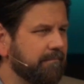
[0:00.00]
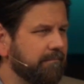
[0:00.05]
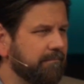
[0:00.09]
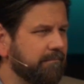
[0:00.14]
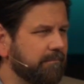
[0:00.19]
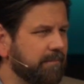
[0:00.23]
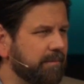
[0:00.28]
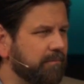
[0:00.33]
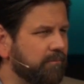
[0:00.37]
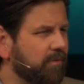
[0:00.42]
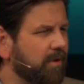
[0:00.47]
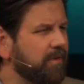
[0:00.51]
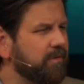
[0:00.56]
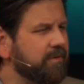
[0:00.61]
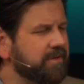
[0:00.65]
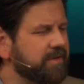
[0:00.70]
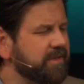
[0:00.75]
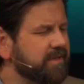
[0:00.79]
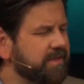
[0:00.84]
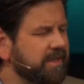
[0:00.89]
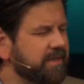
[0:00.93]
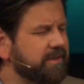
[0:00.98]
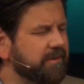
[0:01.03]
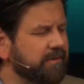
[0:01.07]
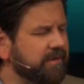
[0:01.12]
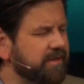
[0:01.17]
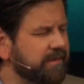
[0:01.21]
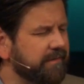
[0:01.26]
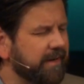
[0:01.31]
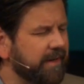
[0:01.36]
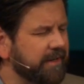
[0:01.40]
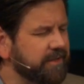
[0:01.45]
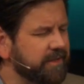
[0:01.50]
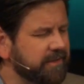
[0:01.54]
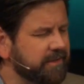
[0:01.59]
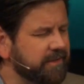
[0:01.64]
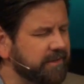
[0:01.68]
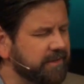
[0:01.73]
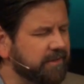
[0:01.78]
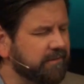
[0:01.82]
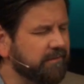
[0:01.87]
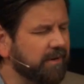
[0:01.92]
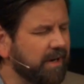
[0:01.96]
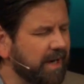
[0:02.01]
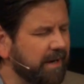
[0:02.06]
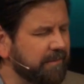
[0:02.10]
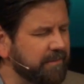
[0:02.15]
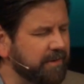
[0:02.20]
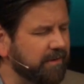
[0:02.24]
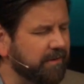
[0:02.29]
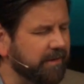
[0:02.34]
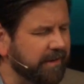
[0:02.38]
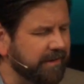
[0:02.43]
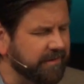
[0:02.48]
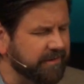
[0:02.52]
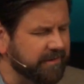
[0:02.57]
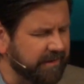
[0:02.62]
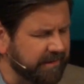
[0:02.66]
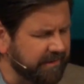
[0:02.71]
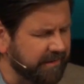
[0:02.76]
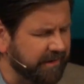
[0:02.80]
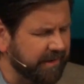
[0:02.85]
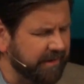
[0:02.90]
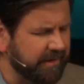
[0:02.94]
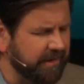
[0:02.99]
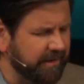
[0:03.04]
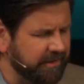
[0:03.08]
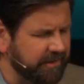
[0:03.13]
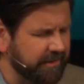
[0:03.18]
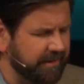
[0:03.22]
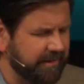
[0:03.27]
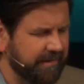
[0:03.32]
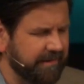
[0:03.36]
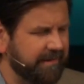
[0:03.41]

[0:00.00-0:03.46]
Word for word: But, brothers and sisters, if I just described your condition,